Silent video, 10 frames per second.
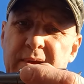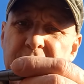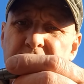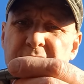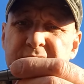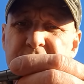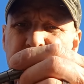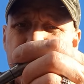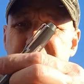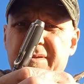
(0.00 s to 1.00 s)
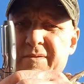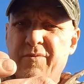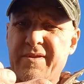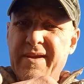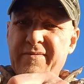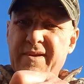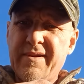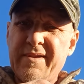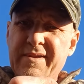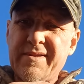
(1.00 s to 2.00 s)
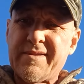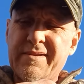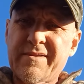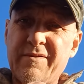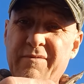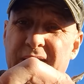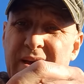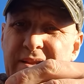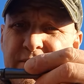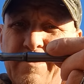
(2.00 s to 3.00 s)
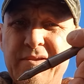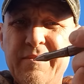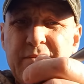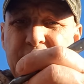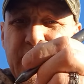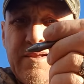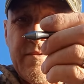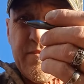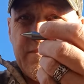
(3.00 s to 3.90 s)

And also, what they've done is to write, you take the